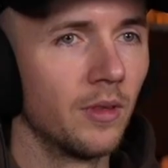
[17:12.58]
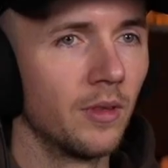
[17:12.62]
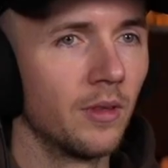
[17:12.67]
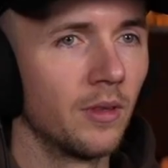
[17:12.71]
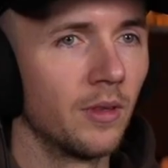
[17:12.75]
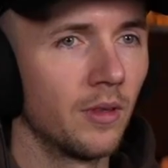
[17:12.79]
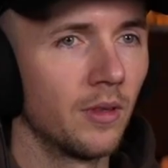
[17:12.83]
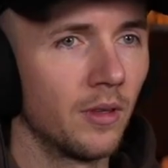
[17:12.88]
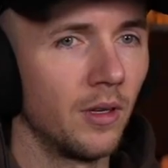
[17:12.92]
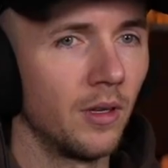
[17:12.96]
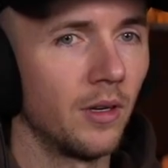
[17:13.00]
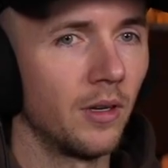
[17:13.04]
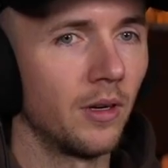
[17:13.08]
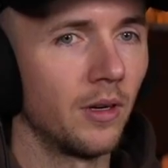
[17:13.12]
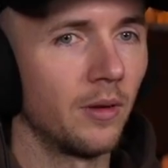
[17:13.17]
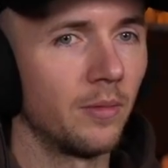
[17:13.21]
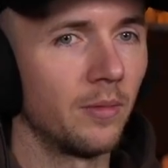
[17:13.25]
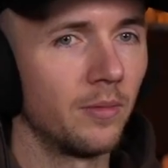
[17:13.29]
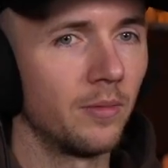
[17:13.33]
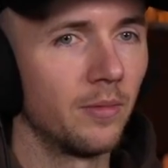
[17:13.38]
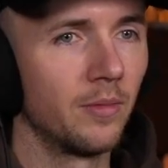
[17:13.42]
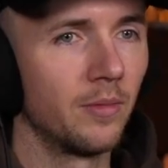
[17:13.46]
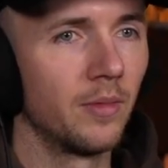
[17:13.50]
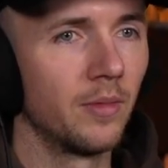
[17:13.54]
Yeah.
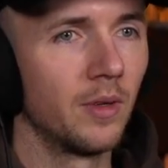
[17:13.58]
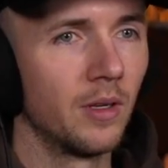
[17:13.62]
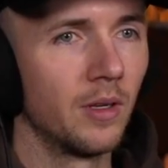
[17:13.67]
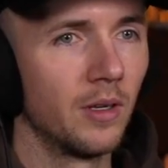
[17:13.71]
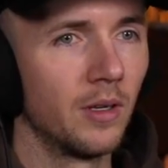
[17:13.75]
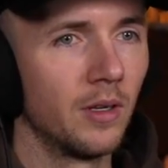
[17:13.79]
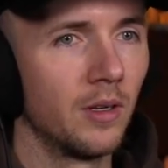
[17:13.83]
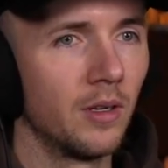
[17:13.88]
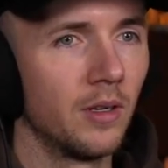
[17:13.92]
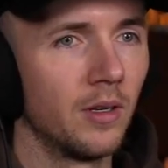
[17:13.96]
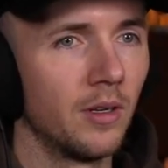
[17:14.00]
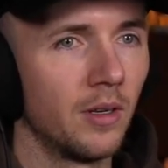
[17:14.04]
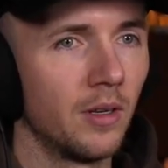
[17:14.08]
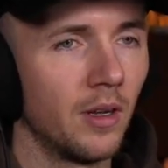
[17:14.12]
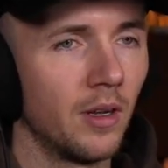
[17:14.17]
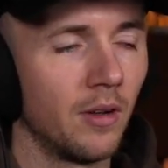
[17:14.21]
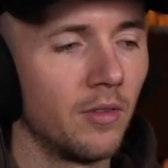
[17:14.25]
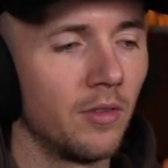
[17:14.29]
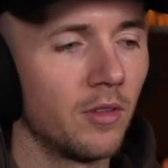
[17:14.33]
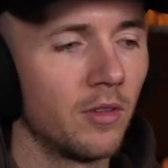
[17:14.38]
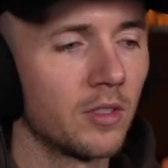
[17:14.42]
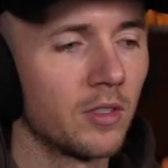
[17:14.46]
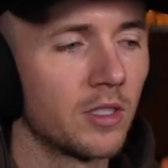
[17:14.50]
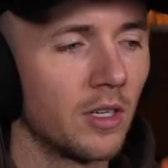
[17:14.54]
I've
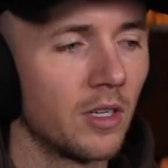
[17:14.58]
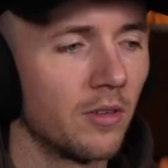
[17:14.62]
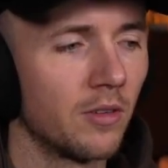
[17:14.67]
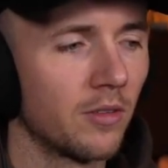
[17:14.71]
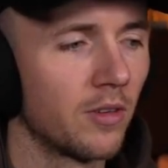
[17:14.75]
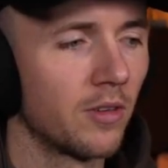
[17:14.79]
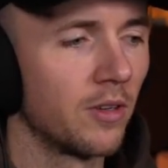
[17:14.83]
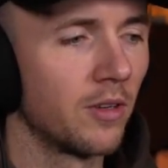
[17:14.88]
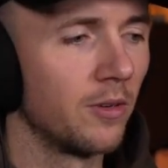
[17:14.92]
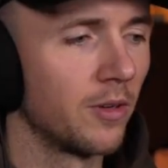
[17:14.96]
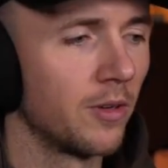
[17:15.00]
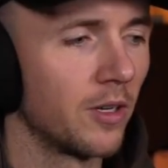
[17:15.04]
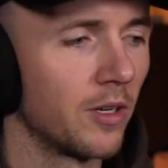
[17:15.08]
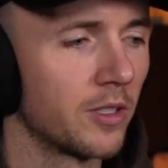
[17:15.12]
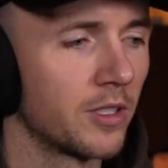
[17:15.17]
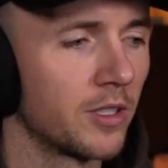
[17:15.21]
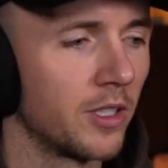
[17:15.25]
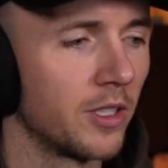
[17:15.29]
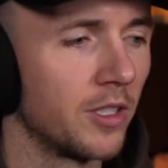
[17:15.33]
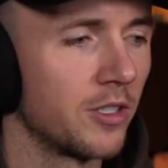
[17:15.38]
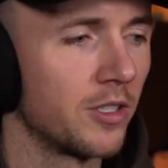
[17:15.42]
looked out of curiosity